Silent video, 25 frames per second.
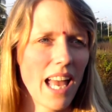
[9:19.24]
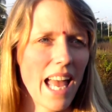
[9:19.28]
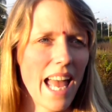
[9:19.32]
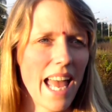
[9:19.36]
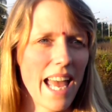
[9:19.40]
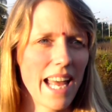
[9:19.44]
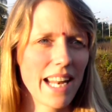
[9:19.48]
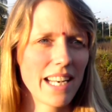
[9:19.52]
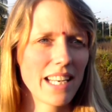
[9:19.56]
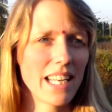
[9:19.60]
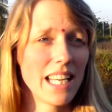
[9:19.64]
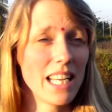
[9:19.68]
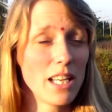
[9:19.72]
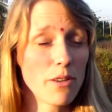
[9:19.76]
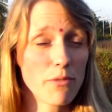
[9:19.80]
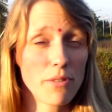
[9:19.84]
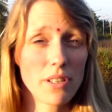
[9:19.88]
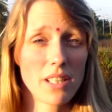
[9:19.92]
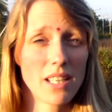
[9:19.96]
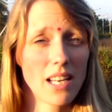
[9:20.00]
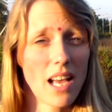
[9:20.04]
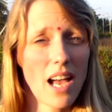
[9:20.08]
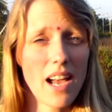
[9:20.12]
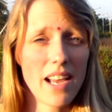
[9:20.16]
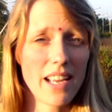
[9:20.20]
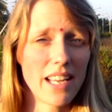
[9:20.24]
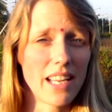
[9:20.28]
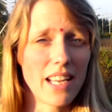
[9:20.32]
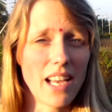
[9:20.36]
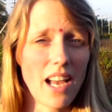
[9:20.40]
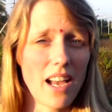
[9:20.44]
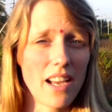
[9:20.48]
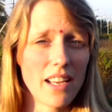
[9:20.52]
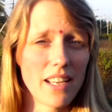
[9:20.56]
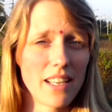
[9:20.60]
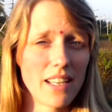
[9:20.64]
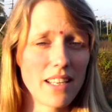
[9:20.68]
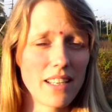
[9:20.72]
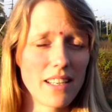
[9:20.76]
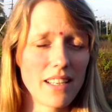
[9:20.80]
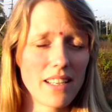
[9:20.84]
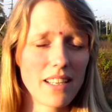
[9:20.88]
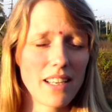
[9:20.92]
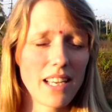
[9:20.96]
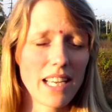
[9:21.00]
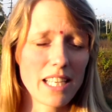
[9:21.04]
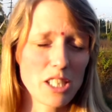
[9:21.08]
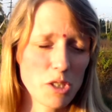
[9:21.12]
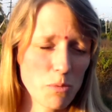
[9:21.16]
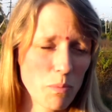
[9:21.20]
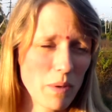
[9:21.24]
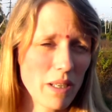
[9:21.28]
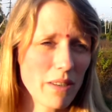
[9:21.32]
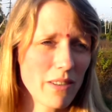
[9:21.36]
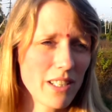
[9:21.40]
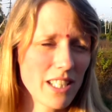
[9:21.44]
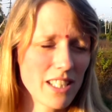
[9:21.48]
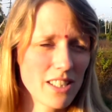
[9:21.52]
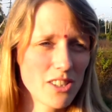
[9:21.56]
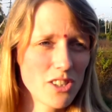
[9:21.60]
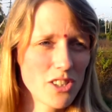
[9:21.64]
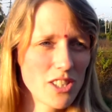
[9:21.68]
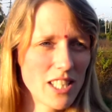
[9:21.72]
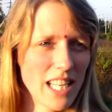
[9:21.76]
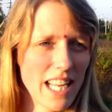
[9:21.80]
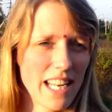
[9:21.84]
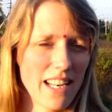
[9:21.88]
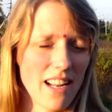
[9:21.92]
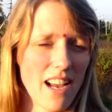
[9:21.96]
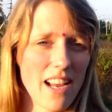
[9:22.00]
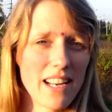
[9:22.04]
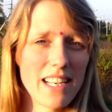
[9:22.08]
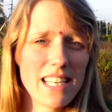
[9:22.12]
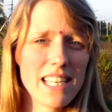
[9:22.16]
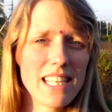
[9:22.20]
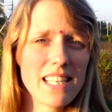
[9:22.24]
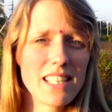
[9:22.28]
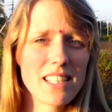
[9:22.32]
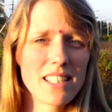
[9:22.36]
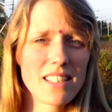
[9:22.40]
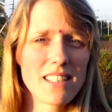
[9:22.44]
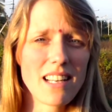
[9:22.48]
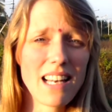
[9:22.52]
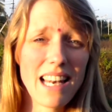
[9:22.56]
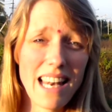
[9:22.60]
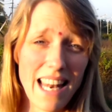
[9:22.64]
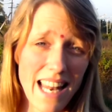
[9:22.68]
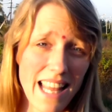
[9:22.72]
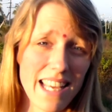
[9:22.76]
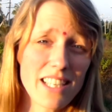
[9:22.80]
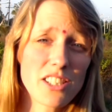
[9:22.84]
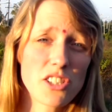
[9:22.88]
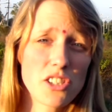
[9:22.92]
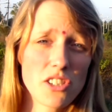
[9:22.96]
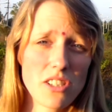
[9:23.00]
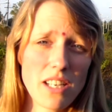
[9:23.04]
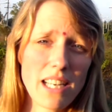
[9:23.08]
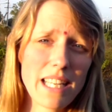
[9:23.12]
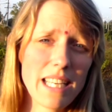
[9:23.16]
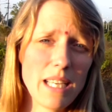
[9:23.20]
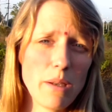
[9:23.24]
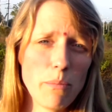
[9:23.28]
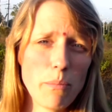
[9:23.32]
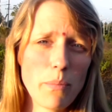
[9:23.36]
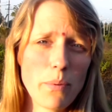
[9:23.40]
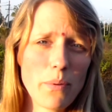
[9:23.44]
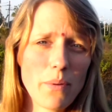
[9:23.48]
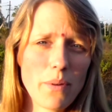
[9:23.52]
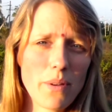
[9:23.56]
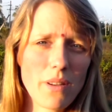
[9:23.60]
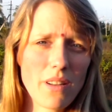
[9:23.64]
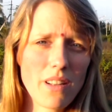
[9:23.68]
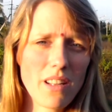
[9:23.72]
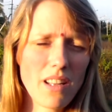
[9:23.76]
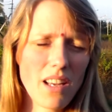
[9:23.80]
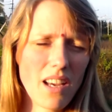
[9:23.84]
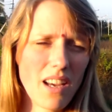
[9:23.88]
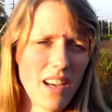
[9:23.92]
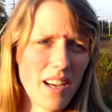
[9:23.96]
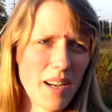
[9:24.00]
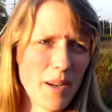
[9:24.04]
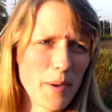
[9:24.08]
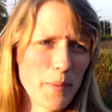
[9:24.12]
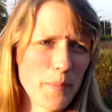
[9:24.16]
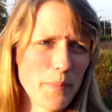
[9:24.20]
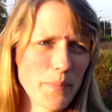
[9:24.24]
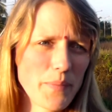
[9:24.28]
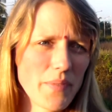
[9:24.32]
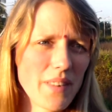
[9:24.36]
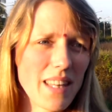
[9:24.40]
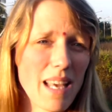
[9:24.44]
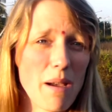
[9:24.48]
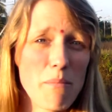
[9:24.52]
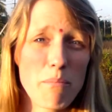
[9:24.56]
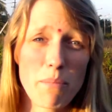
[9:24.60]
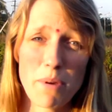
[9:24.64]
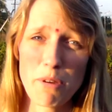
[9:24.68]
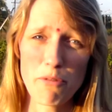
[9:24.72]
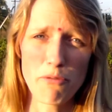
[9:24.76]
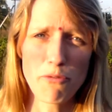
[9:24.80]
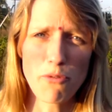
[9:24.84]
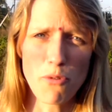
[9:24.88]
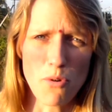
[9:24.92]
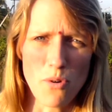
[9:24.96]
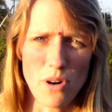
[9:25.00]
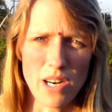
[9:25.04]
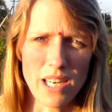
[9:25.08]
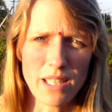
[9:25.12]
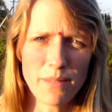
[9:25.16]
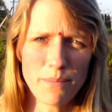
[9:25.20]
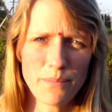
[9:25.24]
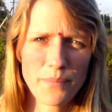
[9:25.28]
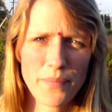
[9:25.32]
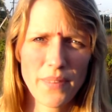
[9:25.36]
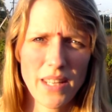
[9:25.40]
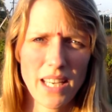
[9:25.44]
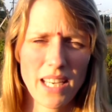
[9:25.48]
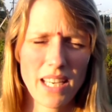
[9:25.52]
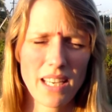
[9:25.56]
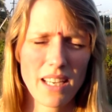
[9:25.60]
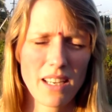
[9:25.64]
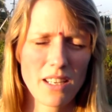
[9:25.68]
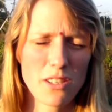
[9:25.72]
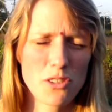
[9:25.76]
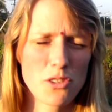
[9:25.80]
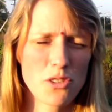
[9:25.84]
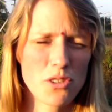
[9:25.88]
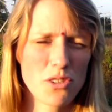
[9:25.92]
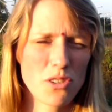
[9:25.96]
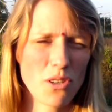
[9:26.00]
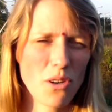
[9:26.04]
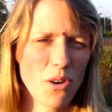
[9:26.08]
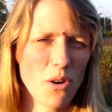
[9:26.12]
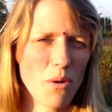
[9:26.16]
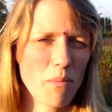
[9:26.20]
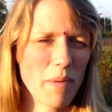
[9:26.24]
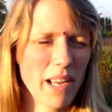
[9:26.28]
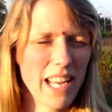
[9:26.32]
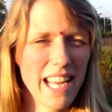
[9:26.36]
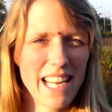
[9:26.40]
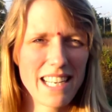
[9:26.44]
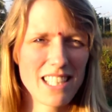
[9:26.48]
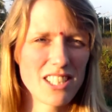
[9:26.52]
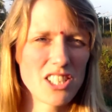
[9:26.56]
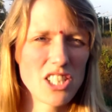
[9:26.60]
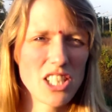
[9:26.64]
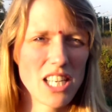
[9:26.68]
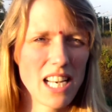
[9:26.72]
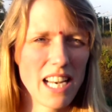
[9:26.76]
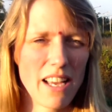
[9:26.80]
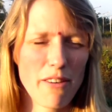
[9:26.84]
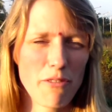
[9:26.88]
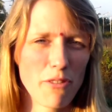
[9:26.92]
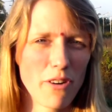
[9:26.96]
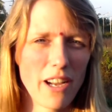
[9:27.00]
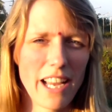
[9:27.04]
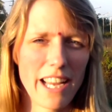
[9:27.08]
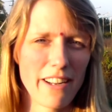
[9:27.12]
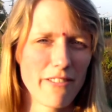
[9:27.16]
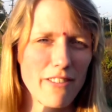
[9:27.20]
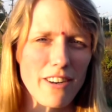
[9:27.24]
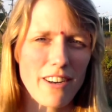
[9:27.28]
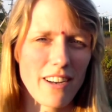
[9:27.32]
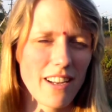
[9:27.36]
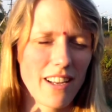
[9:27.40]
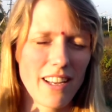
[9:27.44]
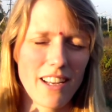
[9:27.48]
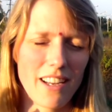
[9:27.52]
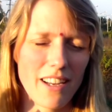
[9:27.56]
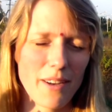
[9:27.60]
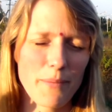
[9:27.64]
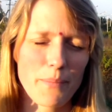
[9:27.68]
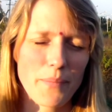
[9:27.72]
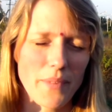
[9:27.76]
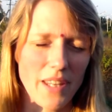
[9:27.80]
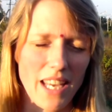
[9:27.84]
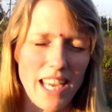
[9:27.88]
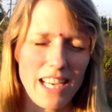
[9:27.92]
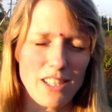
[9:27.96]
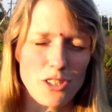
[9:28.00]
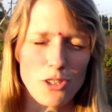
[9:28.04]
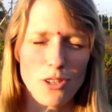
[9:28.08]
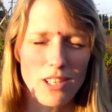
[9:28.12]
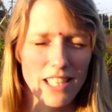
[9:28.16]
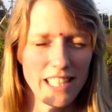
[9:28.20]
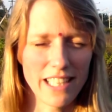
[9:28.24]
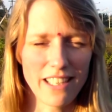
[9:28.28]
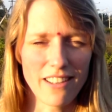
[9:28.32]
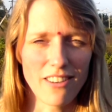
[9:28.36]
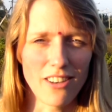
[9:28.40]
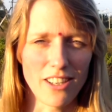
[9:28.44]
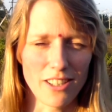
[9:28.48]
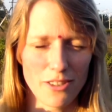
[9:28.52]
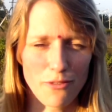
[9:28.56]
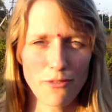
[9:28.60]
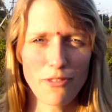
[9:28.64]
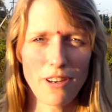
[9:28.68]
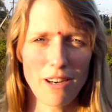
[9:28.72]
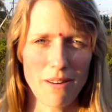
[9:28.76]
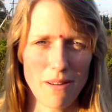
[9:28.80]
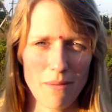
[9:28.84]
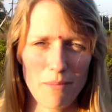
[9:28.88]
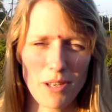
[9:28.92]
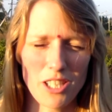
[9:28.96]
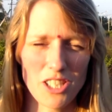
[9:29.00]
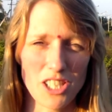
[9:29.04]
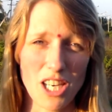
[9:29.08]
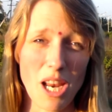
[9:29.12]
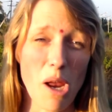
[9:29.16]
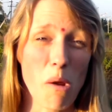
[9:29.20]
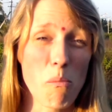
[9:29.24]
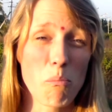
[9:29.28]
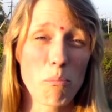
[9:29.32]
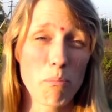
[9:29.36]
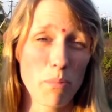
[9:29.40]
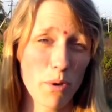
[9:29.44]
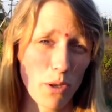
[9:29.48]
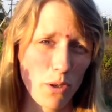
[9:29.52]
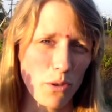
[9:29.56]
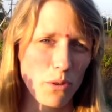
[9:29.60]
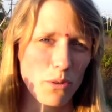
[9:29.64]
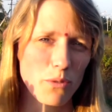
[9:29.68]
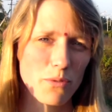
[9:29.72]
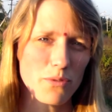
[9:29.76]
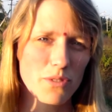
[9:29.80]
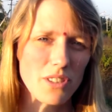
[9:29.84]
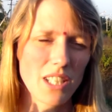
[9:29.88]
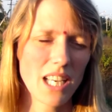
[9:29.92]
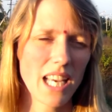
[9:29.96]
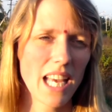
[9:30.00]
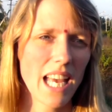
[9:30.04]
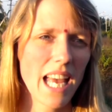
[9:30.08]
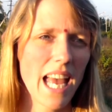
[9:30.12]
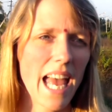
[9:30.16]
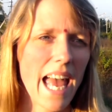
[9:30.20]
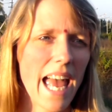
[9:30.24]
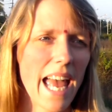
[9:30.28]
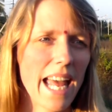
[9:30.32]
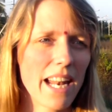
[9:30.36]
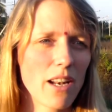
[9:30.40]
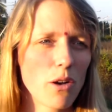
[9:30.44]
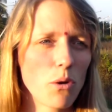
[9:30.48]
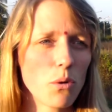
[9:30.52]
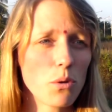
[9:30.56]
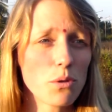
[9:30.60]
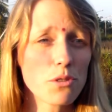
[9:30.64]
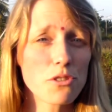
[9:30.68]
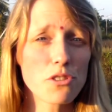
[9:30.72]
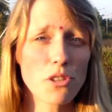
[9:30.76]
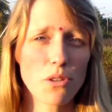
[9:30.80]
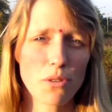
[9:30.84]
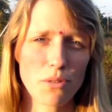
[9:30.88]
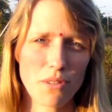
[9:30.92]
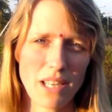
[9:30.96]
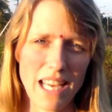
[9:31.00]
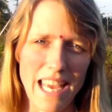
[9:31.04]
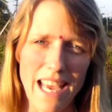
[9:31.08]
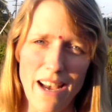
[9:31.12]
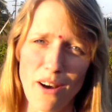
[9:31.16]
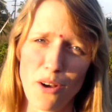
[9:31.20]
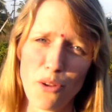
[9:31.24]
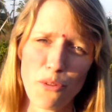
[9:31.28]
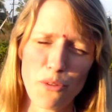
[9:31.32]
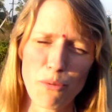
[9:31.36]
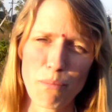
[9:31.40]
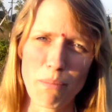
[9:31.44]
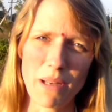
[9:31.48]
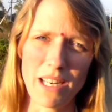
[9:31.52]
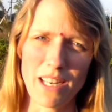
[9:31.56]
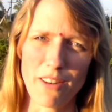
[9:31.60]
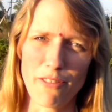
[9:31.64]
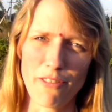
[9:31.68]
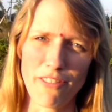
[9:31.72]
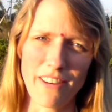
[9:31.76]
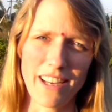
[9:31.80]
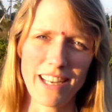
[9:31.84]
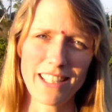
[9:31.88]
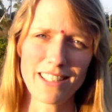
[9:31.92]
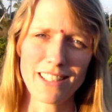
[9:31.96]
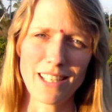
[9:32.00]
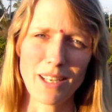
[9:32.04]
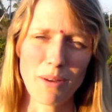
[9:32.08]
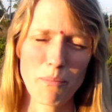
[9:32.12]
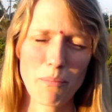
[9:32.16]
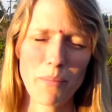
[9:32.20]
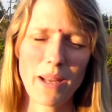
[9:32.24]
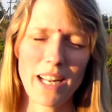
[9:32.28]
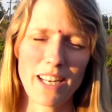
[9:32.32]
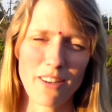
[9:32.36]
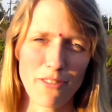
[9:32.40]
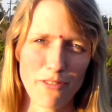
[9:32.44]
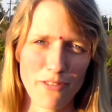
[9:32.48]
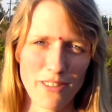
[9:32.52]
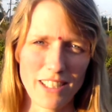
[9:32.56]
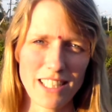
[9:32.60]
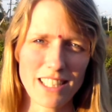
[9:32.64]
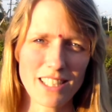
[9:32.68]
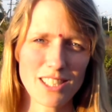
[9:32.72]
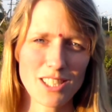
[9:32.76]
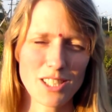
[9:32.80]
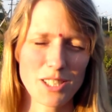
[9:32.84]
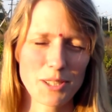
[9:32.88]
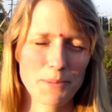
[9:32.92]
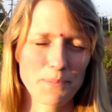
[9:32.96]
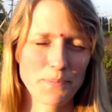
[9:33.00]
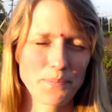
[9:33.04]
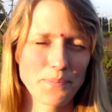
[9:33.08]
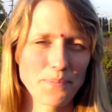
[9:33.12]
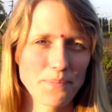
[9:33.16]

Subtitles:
And even I experienced that I needed less sleep than before. So my energy level actually got very much improved. And also the health benefits.